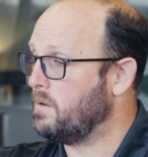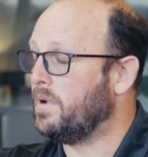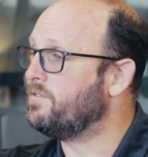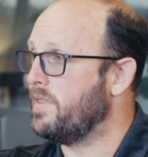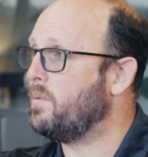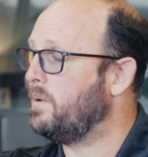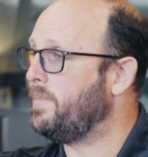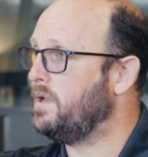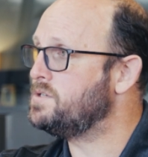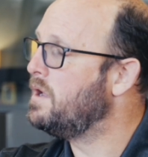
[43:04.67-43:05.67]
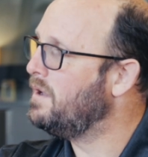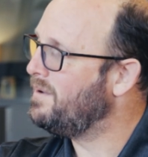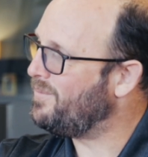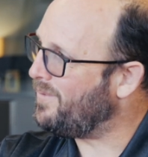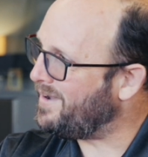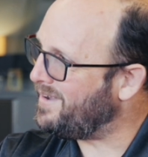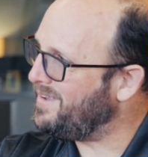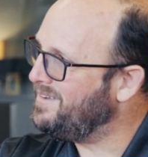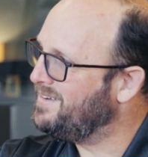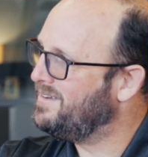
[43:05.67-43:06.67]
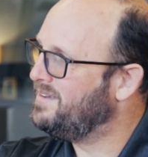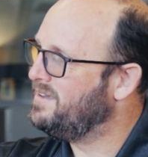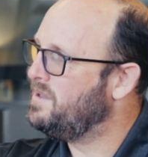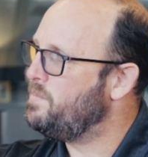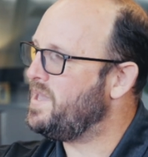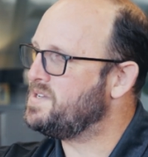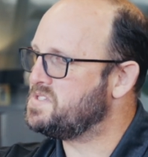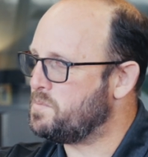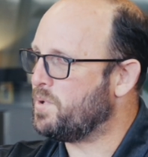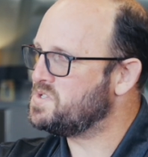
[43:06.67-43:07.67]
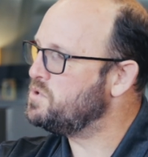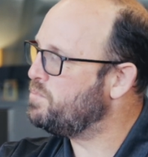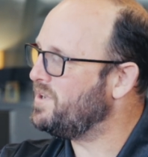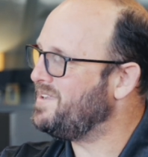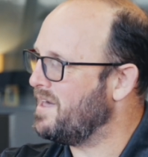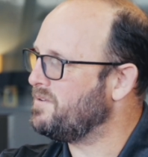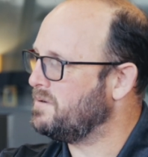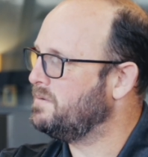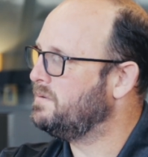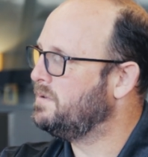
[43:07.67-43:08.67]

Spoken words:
of money for that 1 page. Why? Because of the person who put it together.